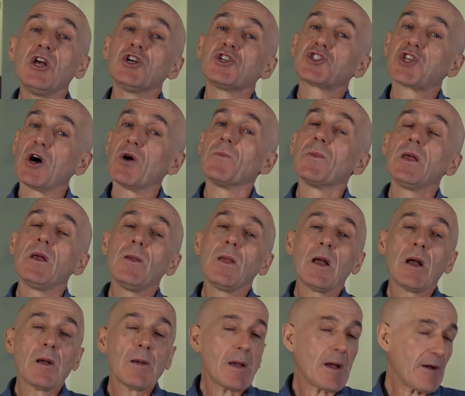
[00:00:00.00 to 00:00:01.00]
So,
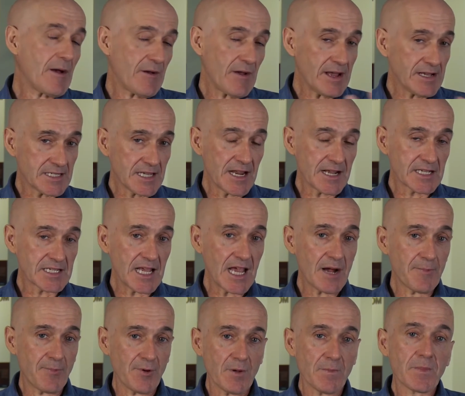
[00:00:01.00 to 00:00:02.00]
as an
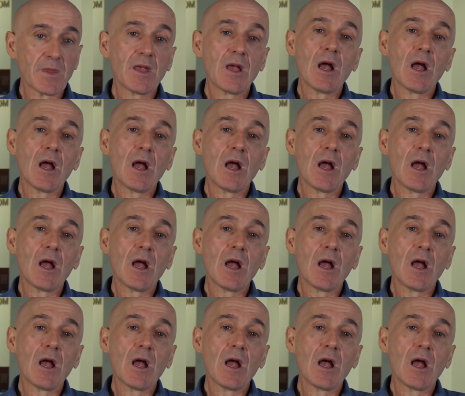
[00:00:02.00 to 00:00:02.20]
example,